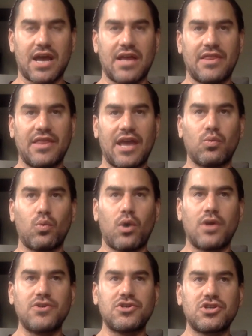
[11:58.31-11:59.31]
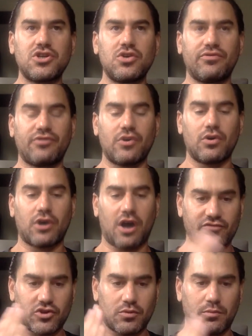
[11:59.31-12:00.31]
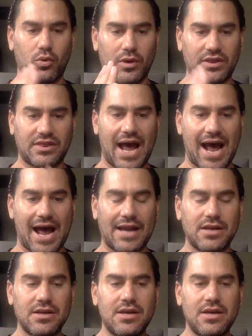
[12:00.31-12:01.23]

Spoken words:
And then once you feel comfortable with that,